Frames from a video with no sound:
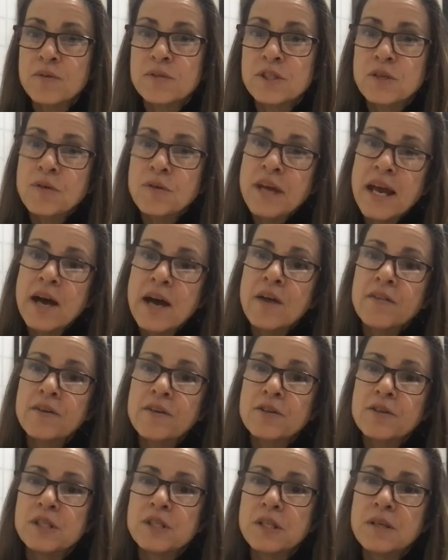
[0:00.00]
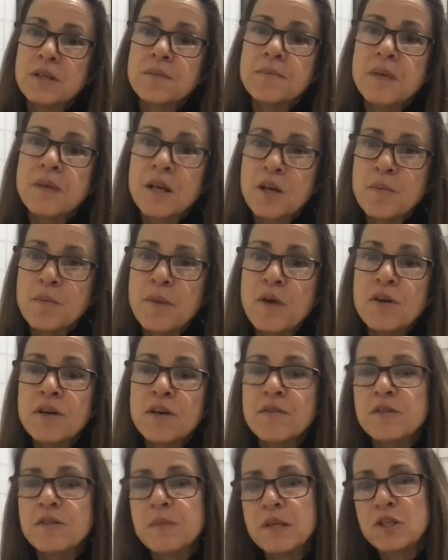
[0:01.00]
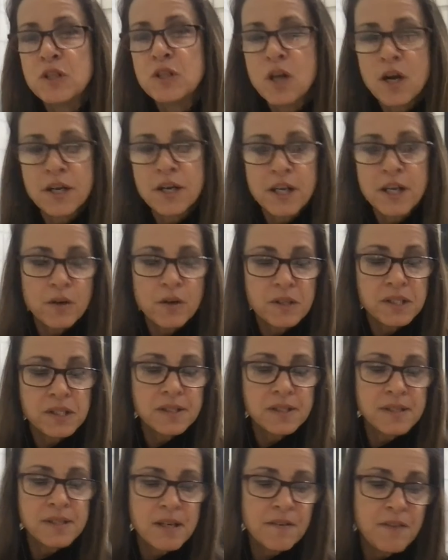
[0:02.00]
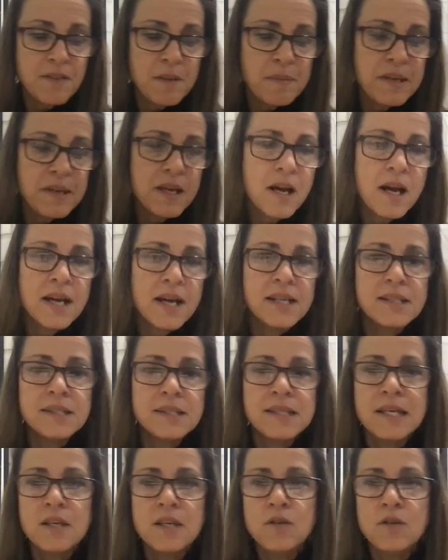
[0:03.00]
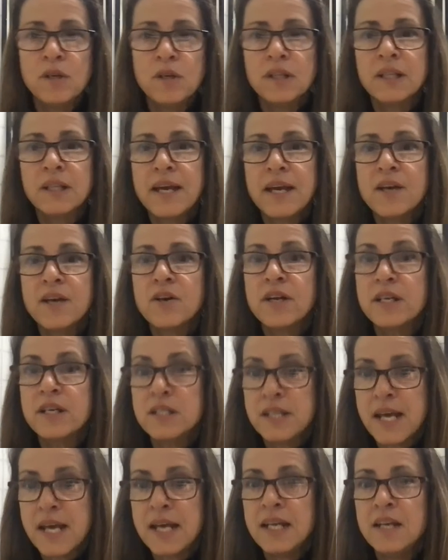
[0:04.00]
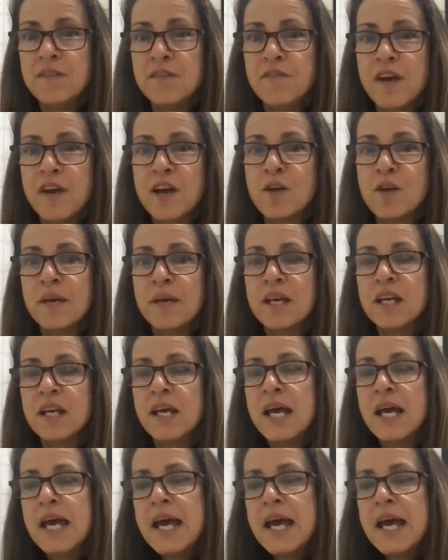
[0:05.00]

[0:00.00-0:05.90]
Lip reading: So now there's a component of spatial audio. It's a set of APIs that you can layer into any environment.